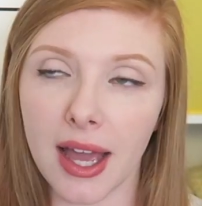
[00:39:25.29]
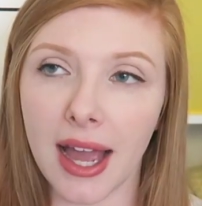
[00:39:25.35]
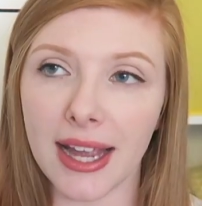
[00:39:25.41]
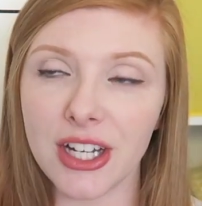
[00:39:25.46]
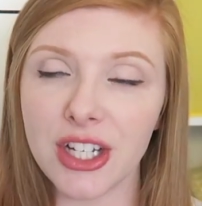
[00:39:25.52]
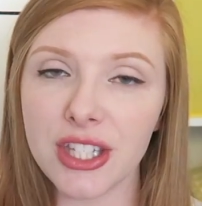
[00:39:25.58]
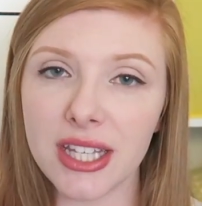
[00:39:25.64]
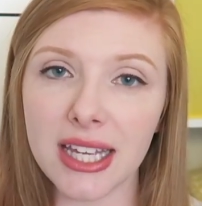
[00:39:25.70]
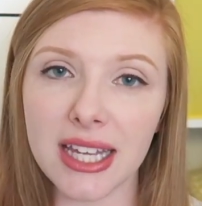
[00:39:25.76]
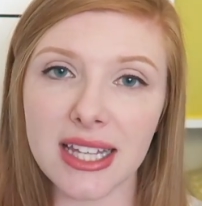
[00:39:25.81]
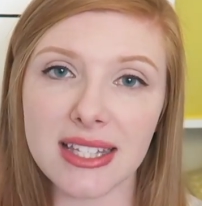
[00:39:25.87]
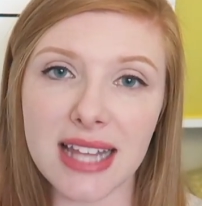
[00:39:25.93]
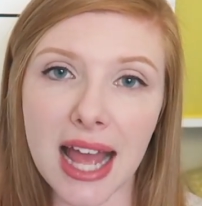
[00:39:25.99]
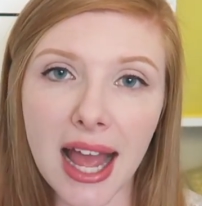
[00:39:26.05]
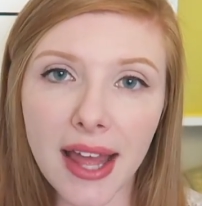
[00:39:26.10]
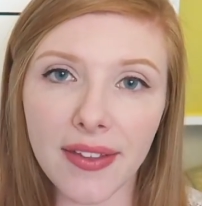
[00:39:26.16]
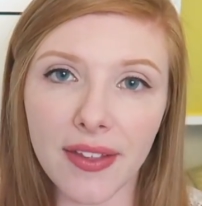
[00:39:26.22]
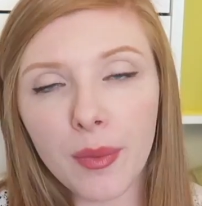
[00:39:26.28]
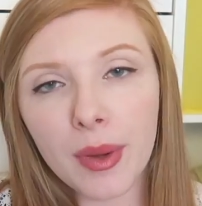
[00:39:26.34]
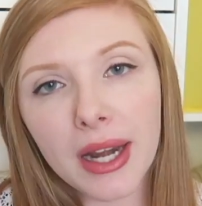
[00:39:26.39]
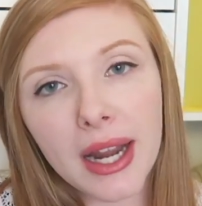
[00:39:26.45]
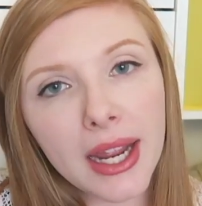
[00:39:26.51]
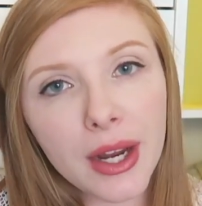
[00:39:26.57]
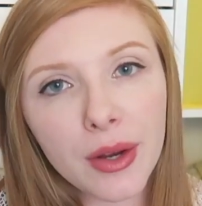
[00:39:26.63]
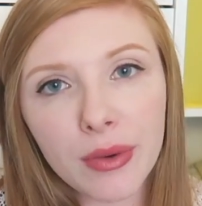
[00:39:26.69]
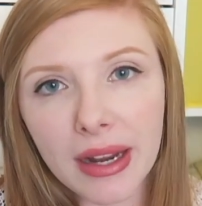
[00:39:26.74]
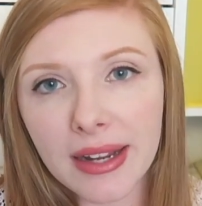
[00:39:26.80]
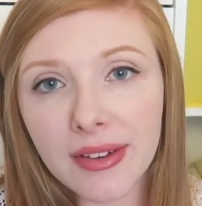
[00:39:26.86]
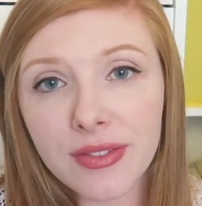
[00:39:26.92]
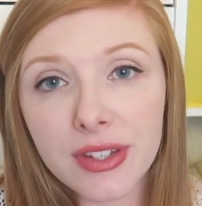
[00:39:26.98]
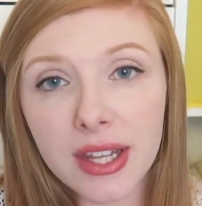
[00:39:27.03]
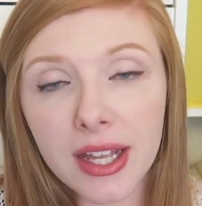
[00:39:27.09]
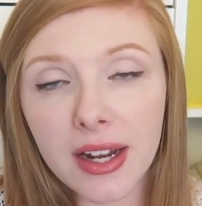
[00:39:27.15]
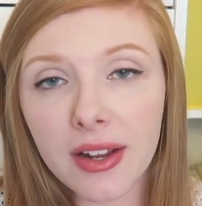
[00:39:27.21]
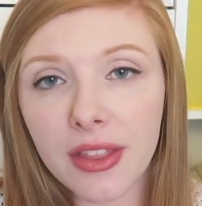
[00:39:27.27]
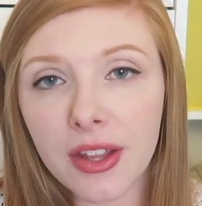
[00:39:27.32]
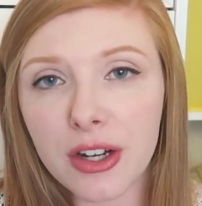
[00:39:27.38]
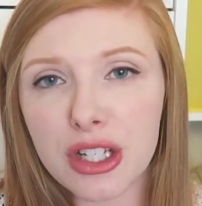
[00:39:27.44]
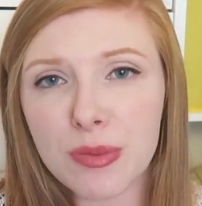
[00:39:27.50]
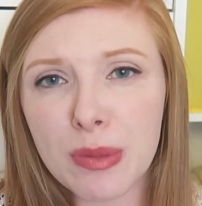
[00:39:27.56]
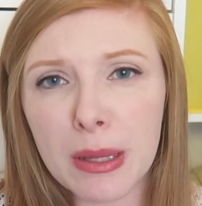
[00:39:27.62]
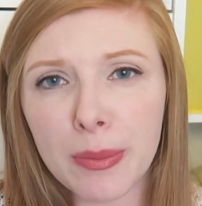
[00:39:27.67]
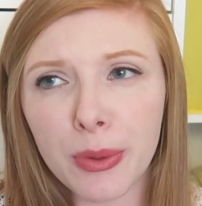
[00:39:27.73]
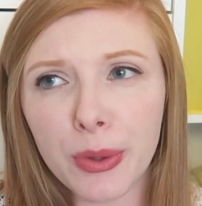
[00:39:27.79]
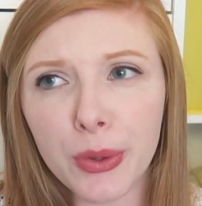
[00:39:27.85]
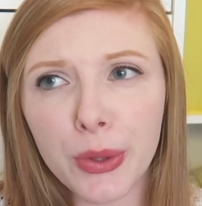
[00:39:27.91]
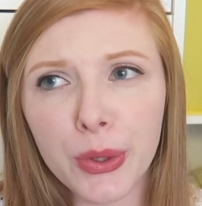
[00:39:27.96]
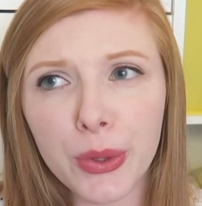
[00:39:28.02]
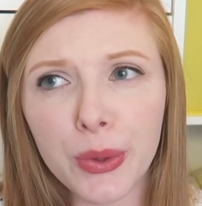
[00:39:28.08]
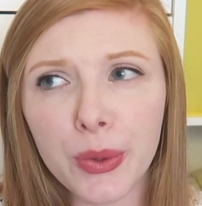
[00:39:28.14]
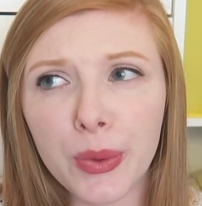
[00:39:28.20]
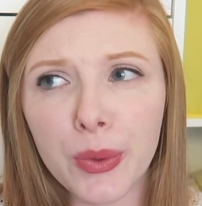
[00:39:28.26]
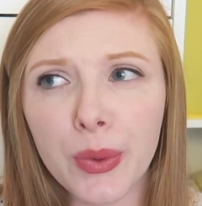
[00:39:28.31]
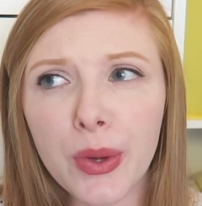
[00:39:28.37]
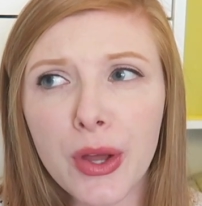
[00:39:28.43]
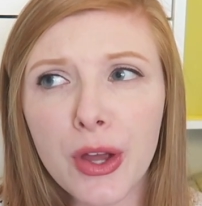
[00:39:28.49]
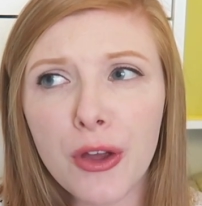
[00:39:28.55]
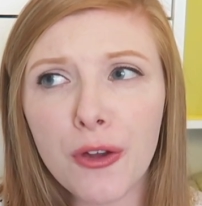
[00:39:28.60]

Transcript: Now, I just think it's sad that when I arrived there, there's people who